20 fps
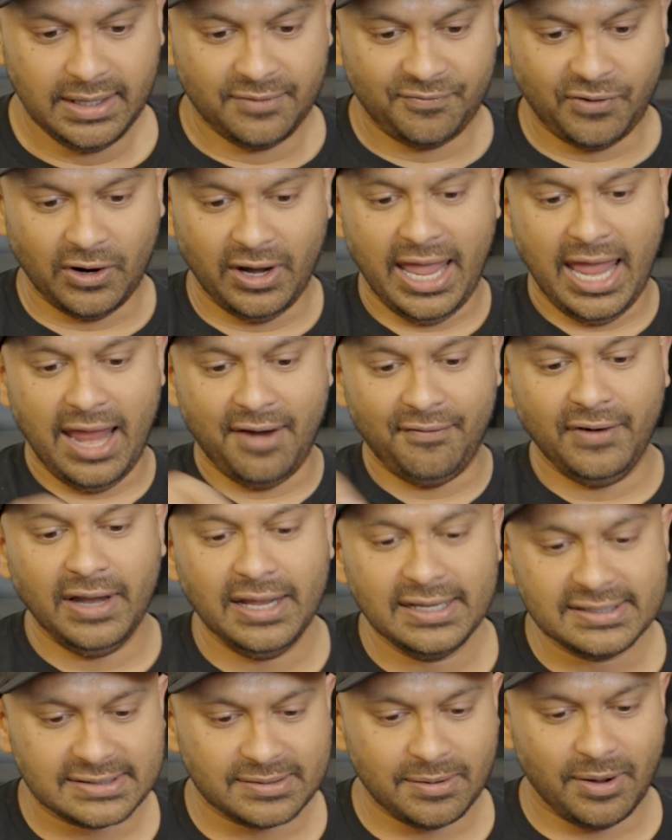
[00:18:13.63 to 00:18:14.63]
for
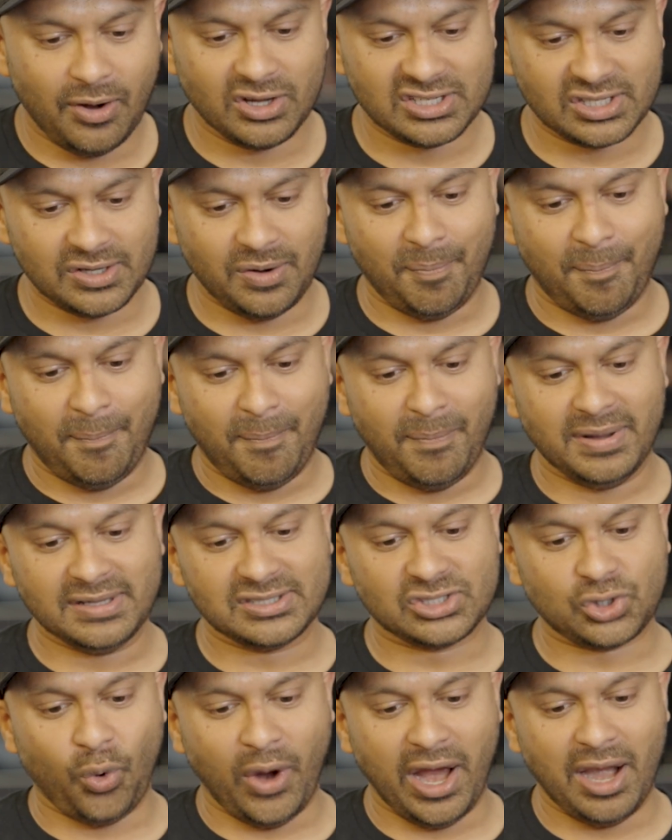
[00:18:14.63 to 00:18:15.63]
every
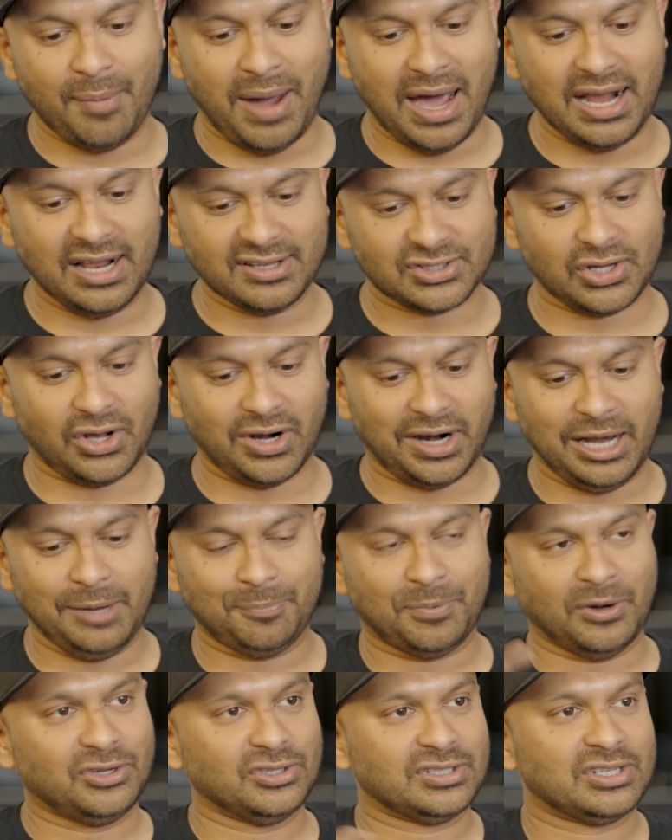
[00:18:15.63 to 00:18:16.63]
square mile of solar,
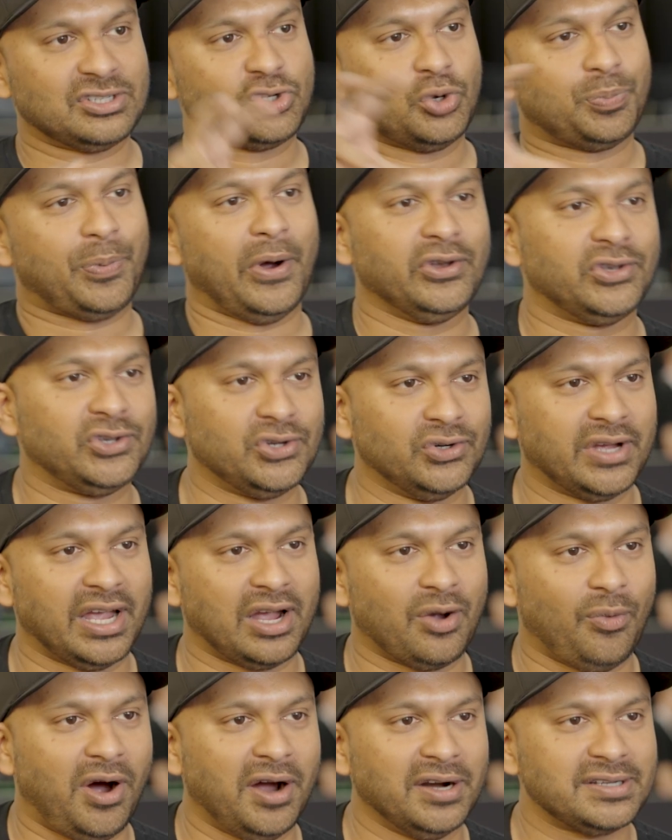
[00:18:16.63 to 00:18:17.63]
it produces 2.2
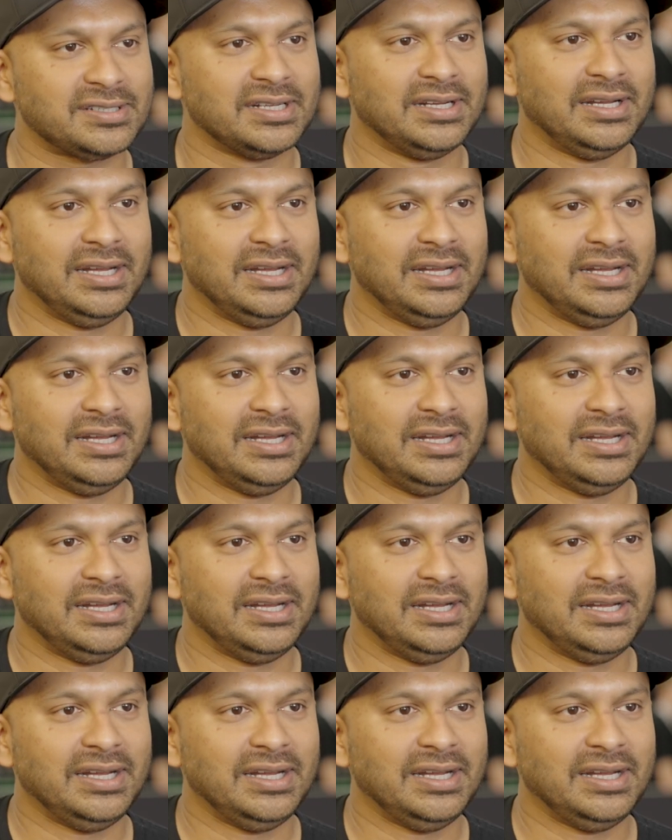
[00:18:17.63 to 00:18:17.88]
gigawatts.